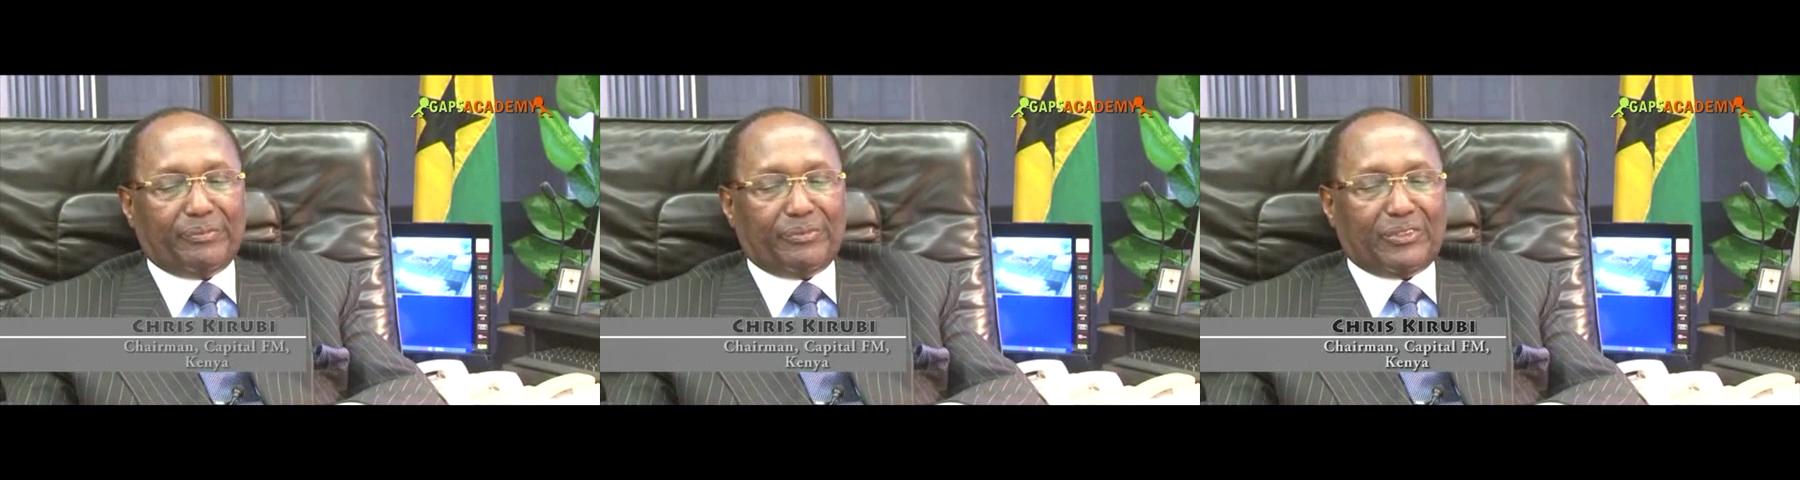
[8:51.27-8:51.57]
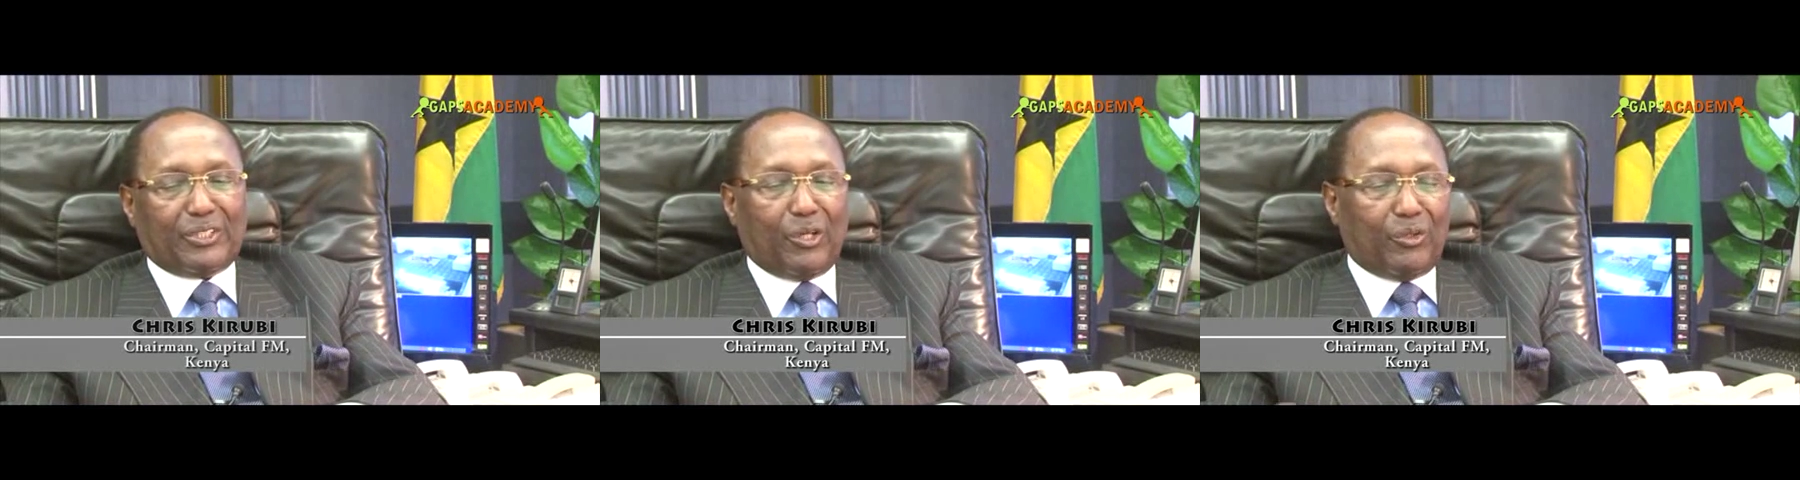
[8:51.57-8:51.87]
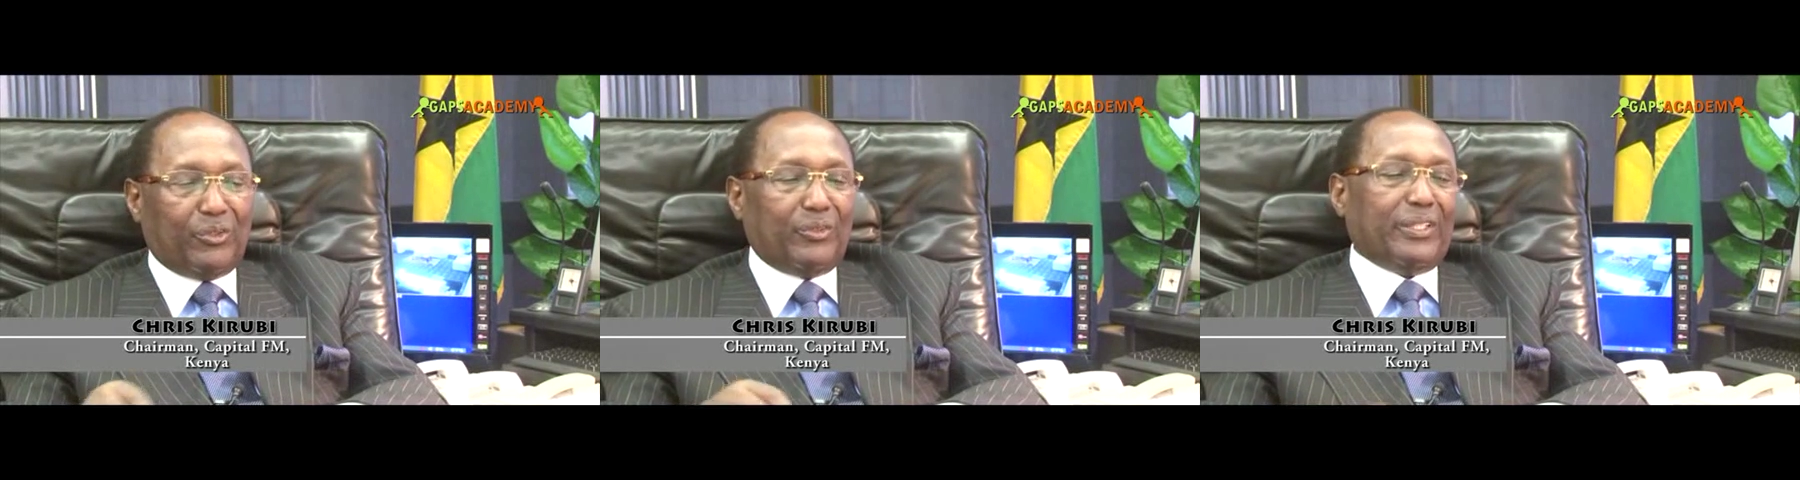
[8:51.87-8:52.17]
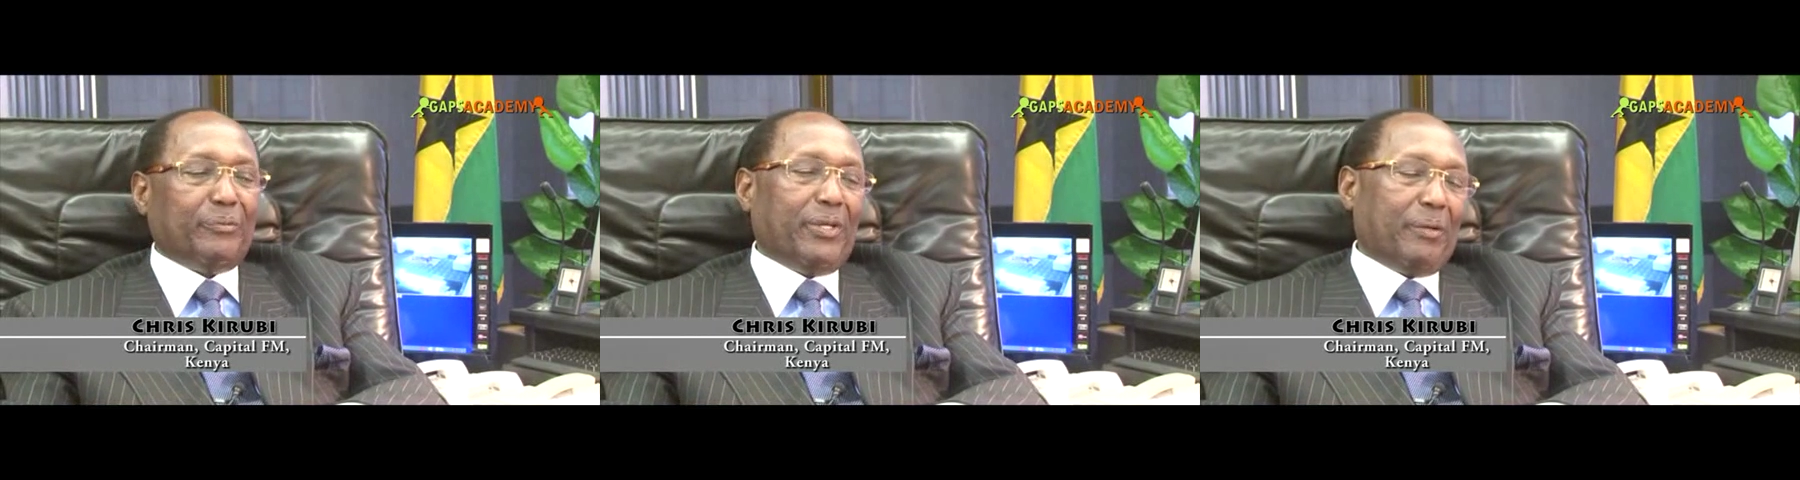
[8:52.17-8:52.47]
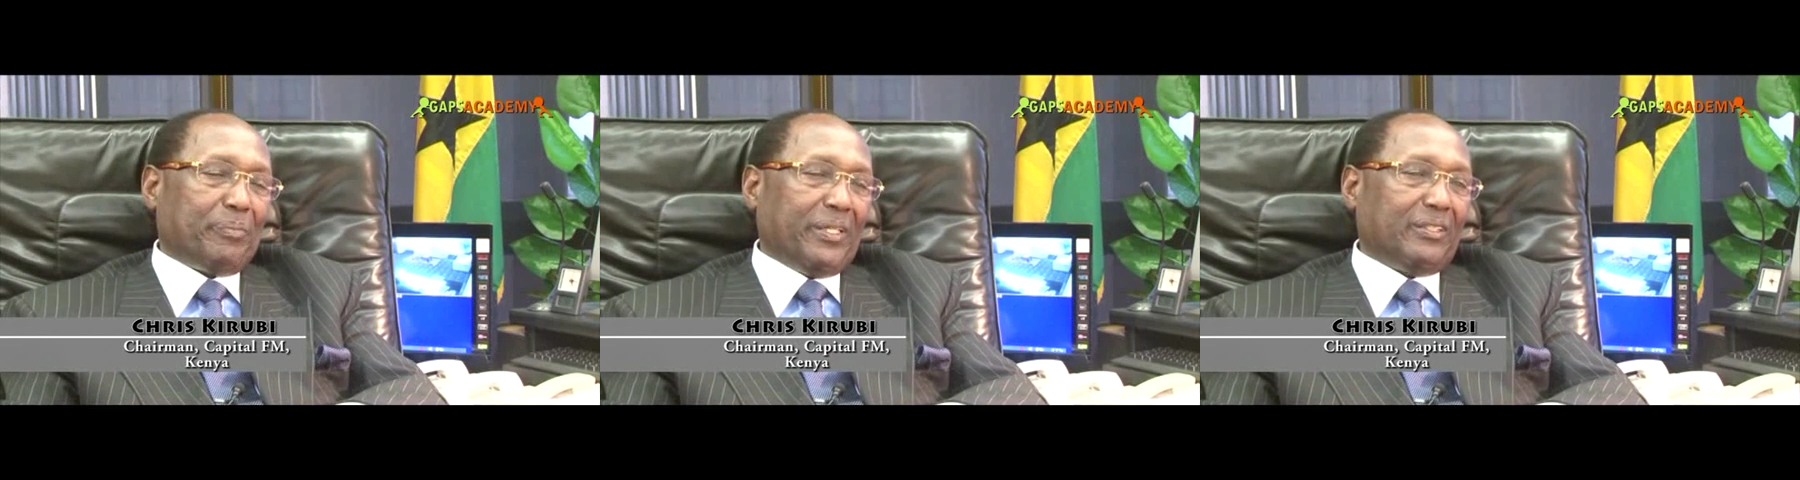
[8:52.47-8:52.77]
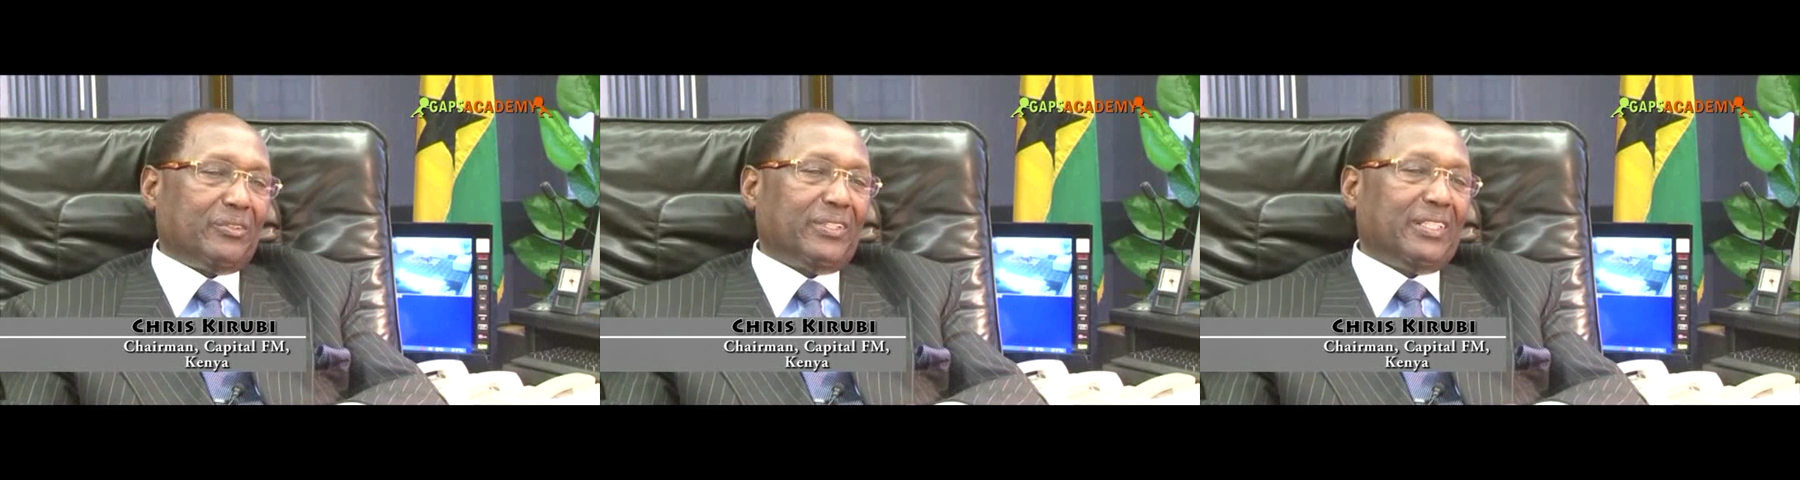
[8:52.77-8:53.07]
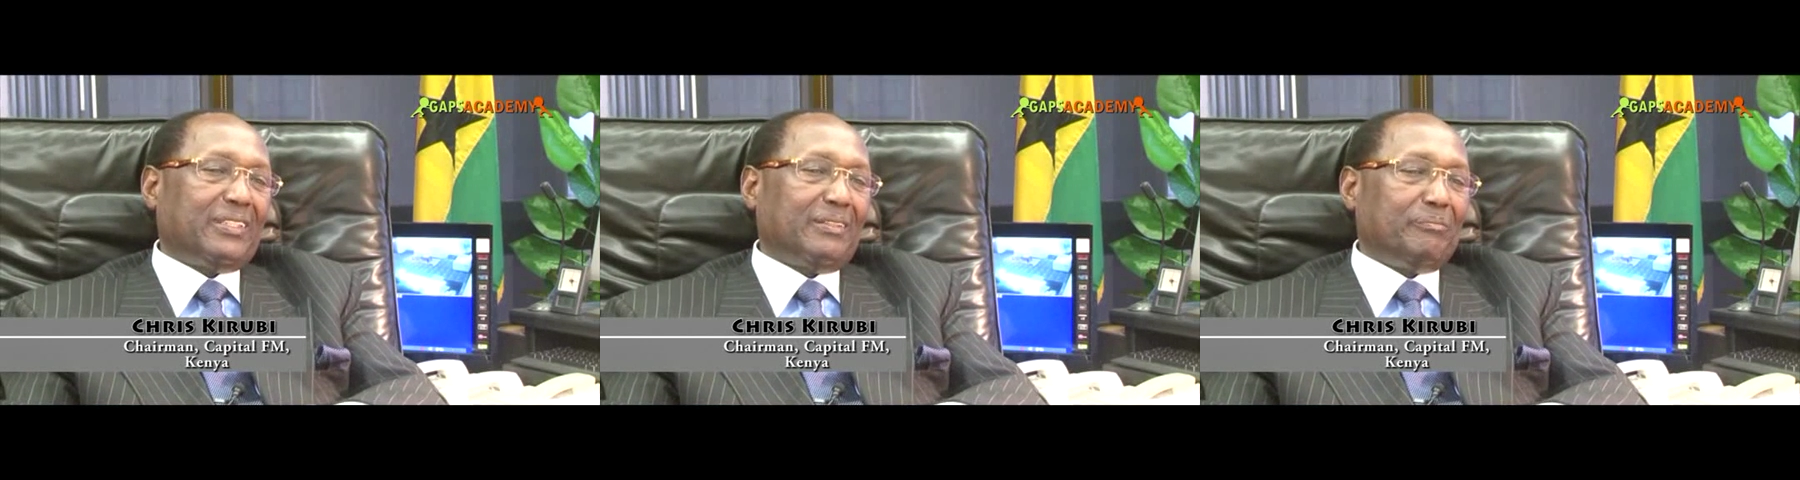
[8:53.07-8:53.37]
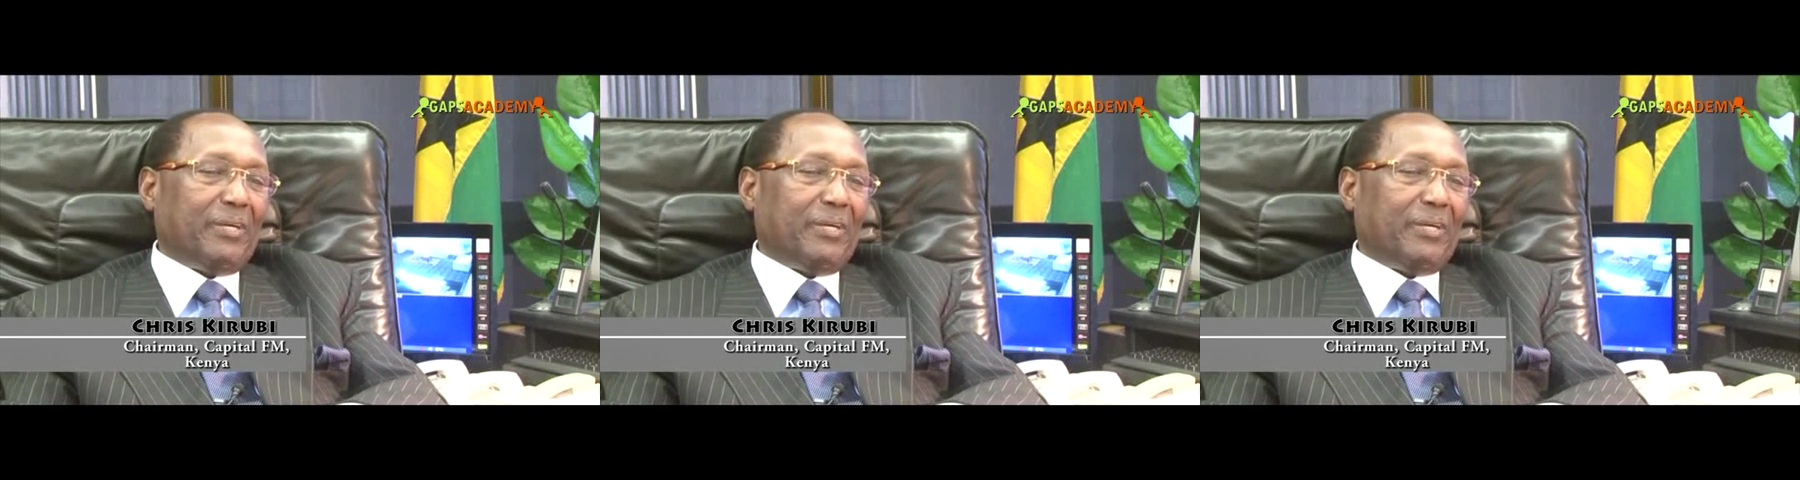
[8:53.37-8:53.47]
slowly we are penetrating